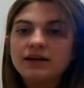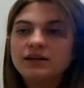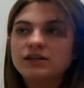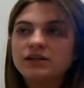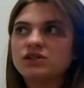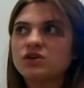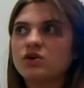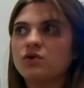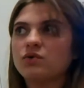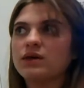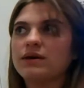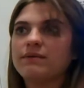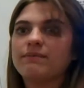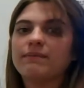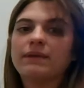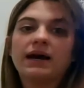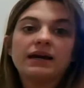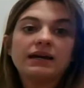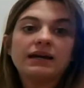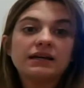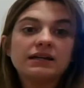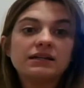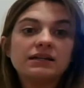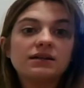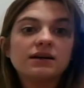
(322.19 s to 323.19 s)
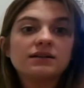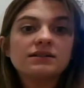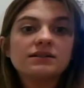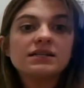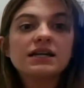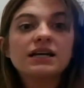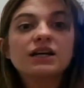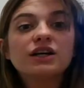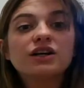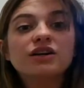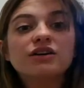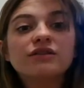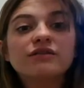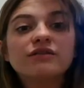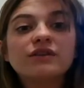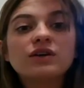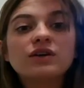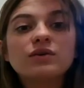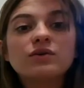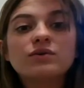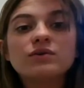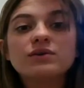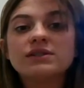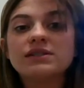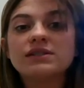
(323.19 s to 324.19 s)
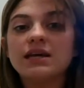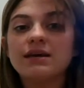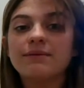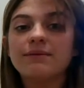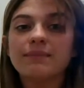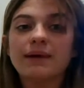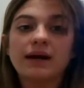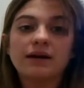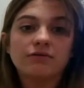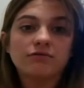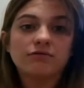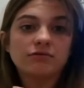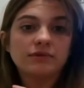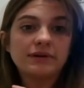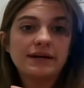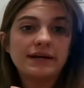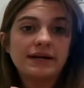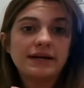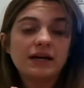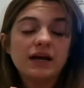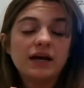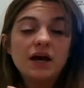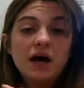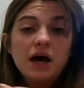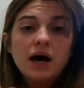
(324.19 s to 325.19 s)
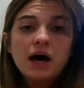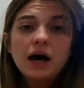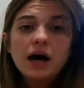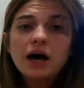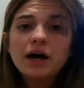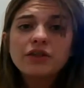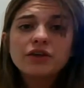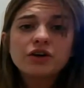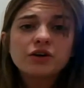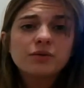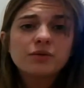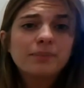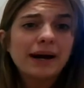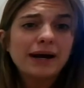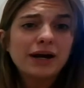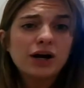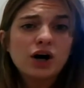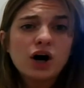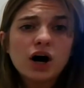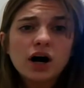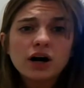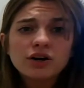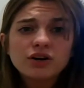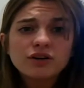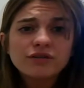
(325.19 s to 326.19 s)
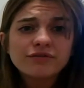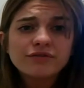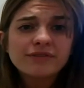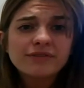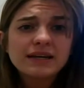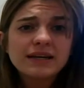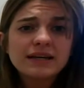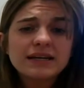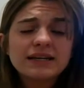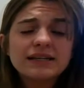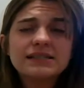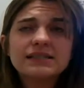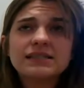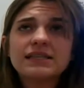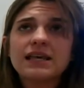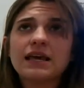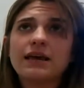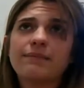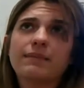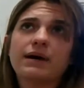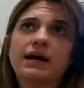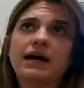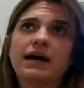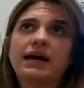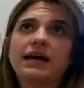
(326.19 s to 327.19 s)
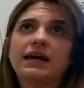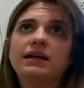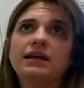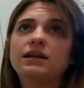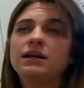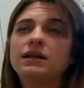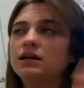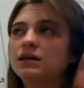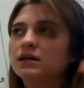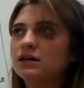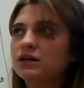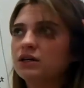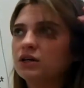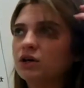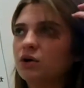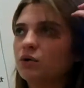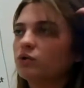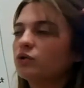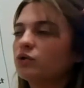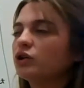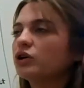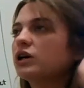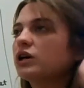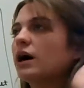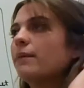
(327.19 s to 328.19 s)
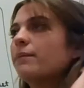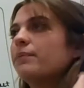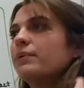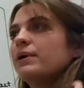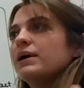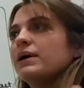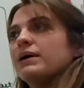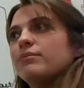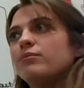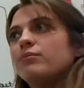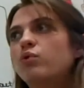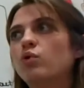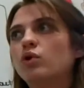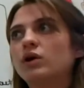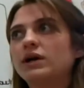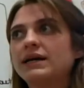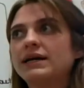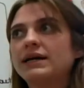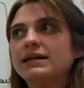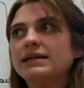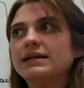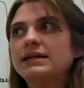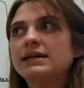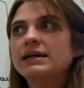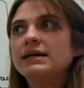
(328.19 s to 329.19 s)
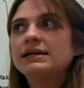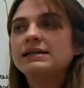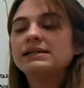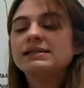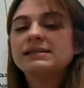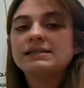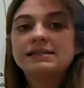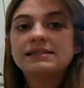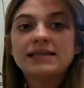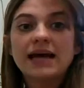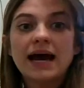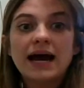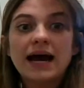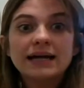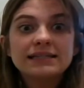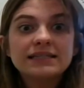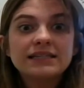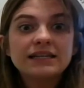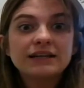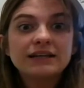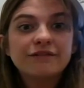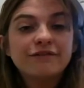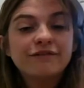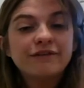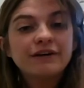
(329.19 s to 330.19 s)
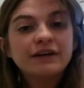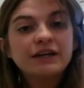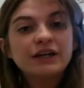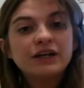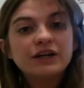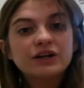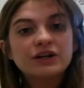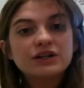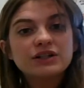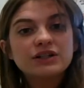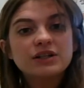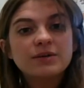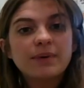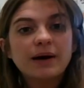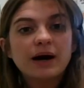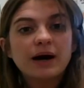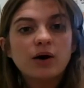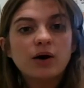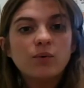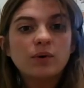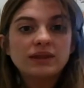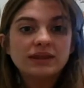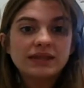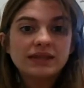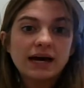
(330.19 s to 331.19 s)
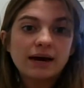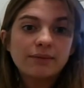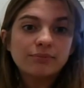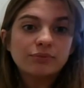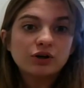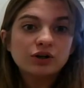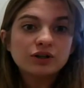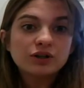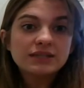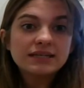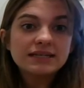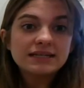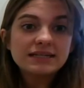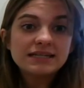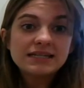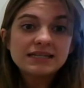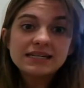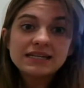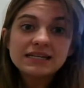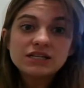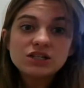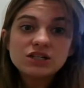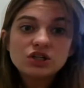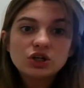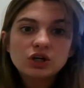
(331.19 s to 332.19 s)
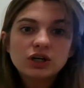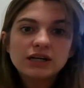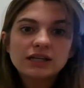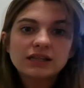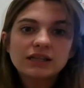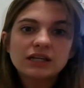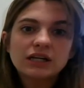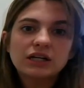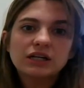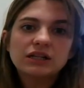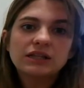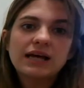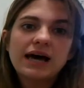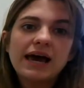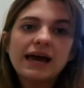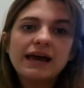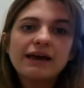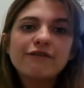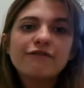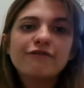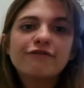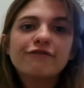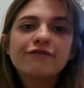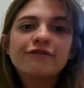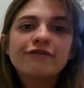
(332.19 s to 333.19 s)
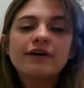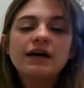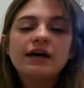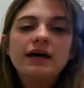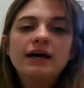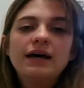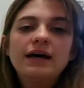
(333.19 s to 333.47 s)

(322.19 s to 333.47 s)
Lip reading: So they might conduct interviews, they might read other biographies, they might, you know, look up important stats and figures about what that person did during their life.